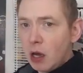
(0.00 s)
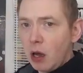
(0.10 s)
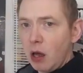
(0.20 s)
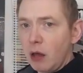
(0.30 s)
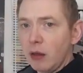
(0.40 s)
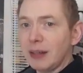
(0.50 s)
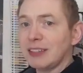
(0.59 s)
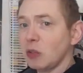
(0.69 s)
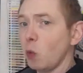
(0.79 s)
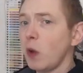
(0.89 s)
Uh,
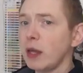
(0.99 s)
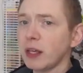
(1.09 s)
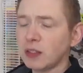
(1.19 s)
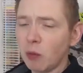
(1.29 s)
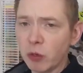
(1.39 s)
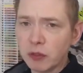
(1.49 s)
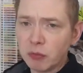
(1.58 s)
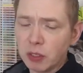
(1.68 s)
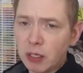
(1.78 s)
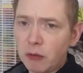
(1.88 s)
it's way less than a
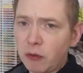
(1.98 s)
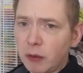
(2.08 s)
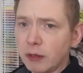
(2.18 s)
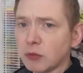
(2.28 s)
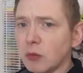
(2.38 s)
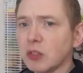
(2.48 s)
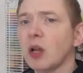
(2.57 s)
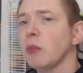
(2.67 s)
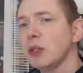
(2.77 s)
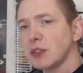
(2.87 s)
multi-part kit from Games
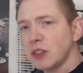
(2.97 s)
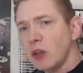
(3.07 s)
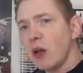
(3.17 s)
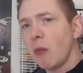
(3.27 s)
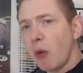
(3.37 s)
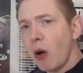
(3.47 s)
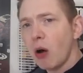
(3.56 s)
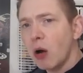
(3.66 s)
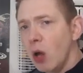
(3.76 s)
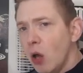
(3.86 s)
Workshop, but still on
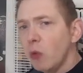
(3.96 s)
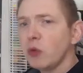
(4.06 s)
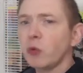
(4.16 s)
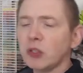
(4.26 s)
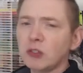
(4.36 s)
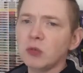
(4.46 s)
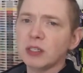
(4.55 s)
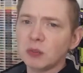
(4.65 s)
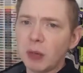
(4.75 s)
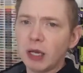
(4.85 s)
par with what you would
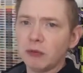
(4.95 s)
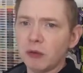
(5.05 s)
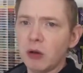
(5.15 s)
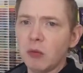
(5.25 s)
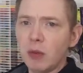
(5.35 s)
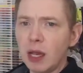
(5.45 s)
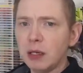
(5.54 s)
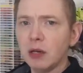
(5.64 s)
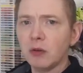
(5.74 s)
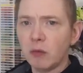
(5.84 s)
expect from
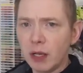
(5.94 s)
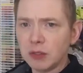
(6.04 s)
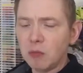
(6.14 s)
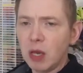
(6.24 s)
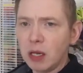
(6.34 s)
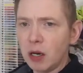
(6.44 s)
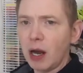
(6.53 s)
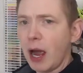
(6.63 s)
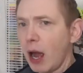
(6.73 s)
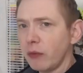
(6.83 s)
any other resin
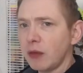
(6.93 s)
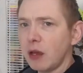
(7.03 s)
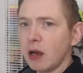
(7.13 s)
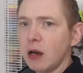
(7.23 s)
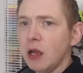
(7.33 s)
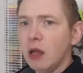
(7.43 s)
maker out there